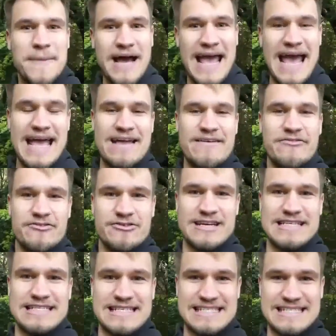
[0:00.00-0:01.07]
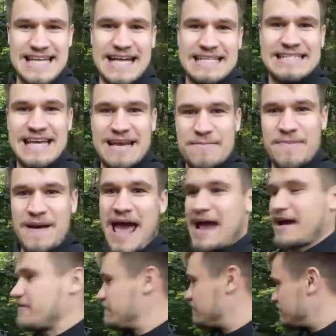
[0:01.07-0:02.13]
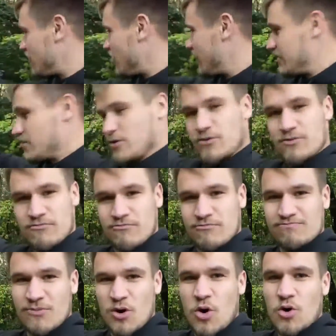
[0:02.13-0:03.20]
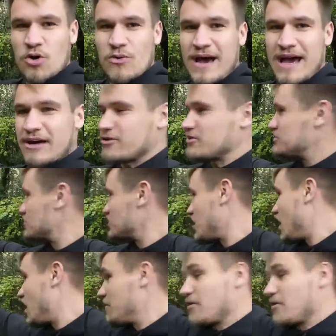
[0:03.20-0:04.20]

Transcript: by Avery's Satin Black vinyl all the way across the car.